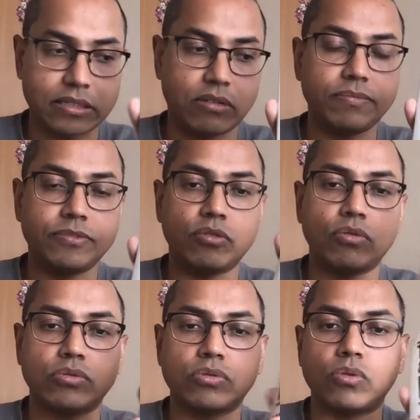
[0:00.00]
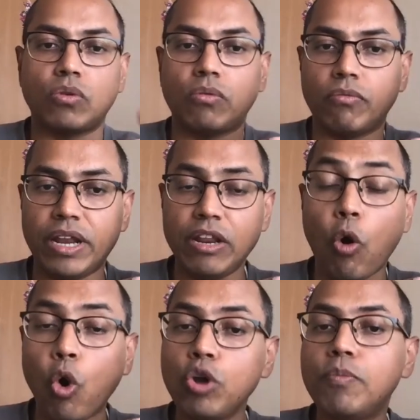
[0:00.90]
You know, it was a very
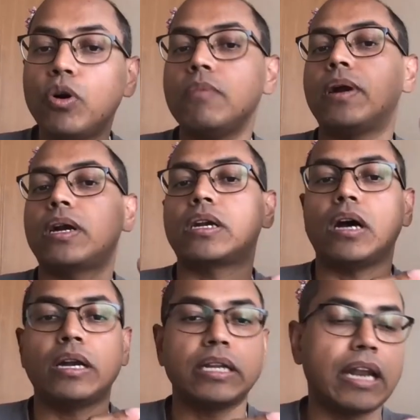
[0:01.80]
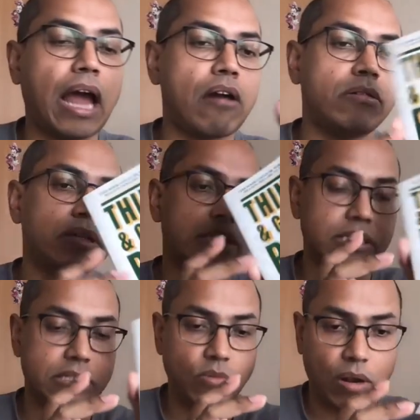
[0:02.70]
old book, but until now it
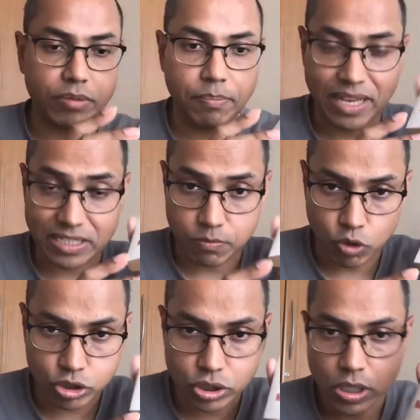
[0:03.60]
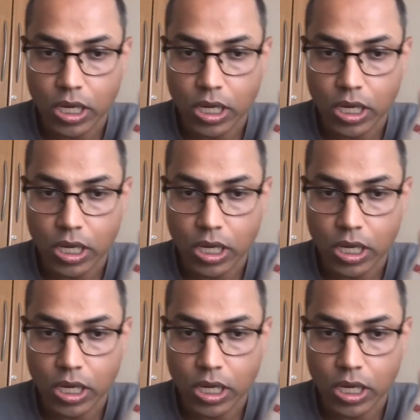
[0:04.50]
is one of the best books.